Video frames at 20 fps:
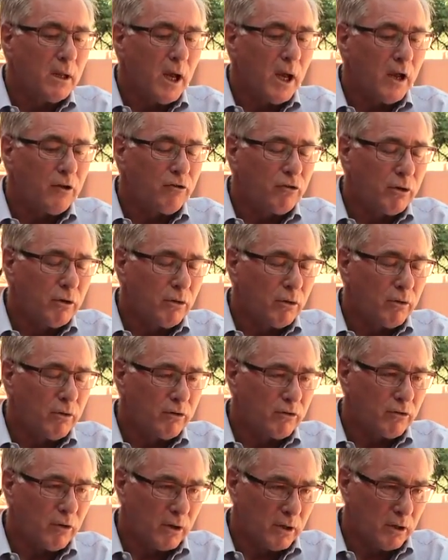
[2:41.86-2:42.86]
As you know,
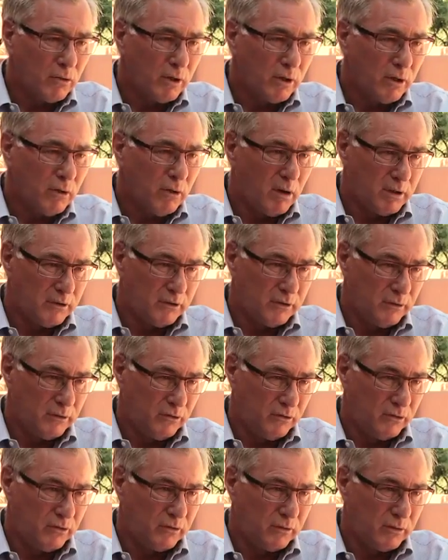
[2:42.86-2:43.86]
there's ongoing
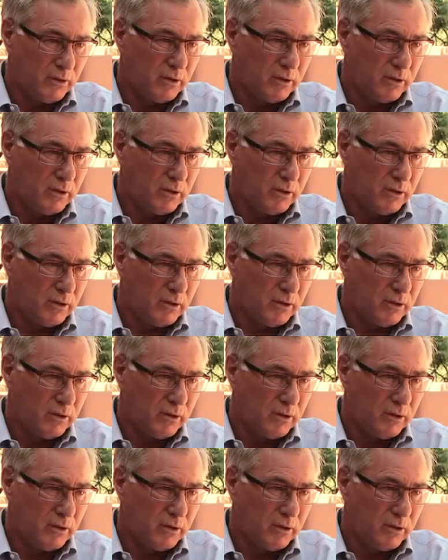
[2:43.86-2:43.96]
lawsuits